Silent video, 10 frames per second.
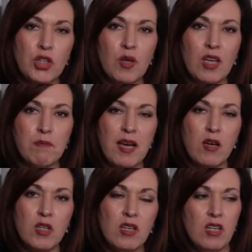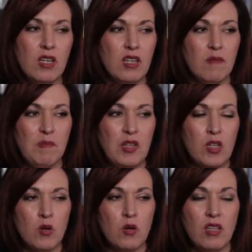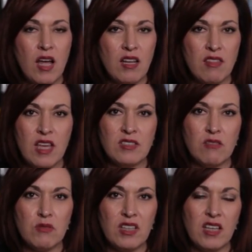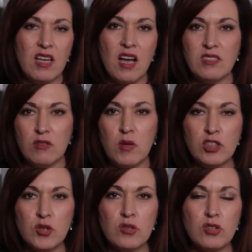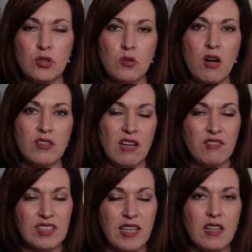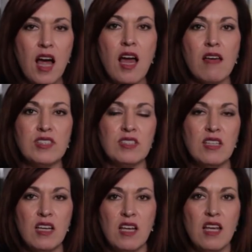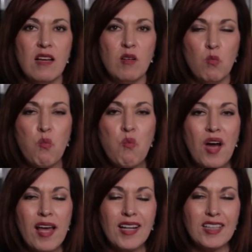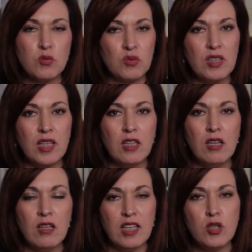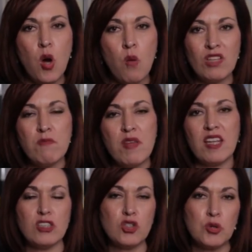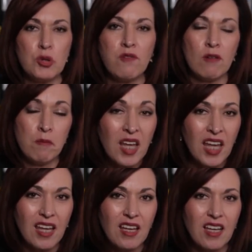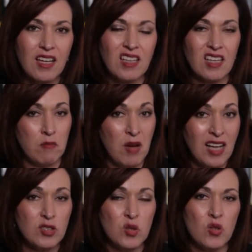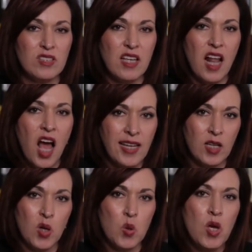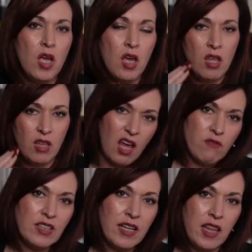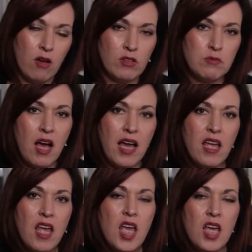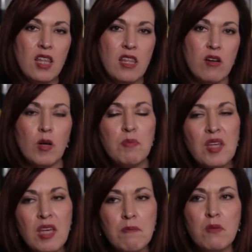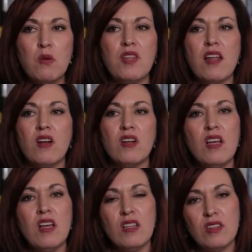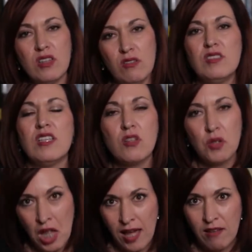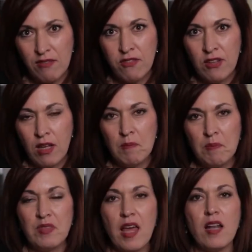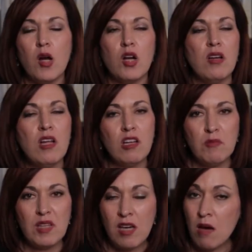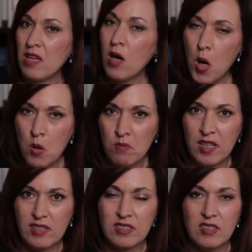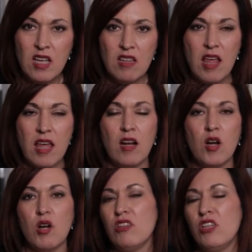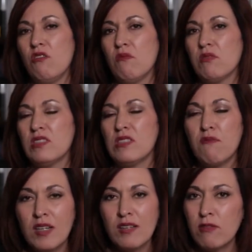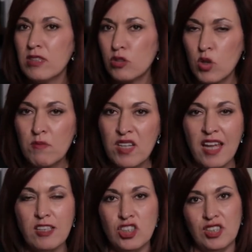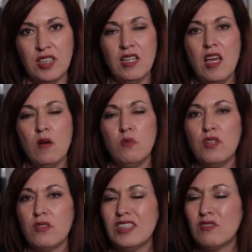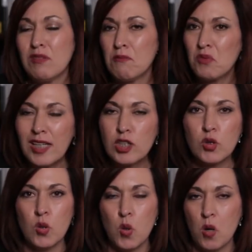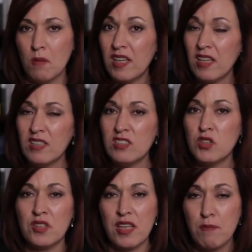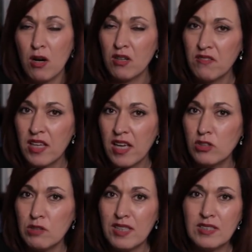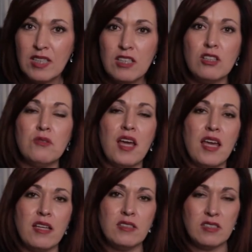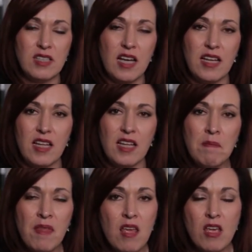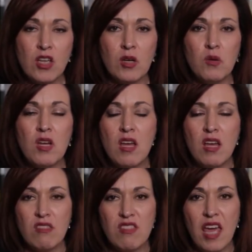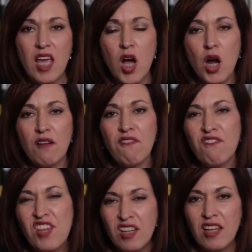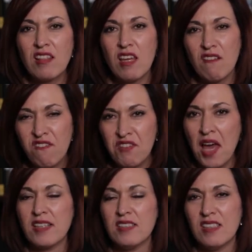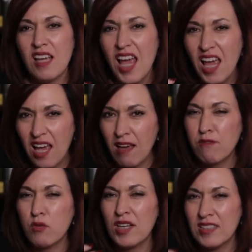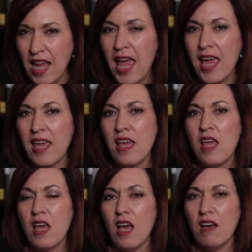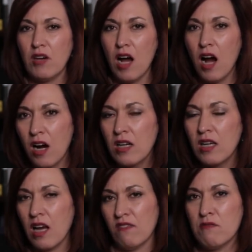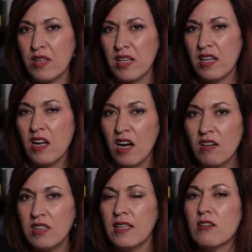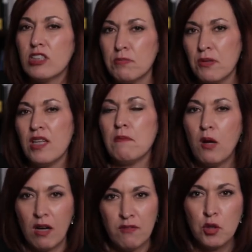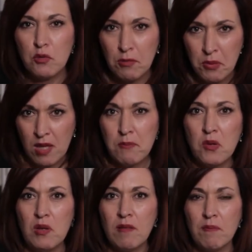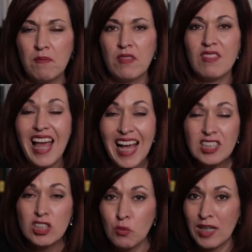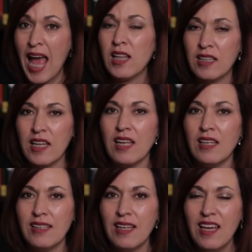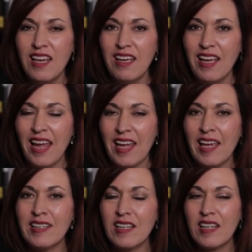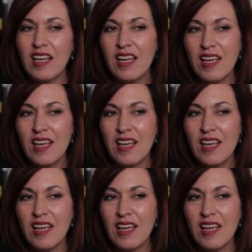about you know a lot of things are really inconsequential to our everyday lives what is really hits home with me and is true for me and, and in my soul is that i know every day that goes by there are people that are losing their life that are becoming homeless that are, you know, suffering from discrimination, whether it's from racial or because you're in the, part of the LGBTQA society. You know, they are feeling the effects every day of our government and our leaders putting profit over people. That's the reality. And it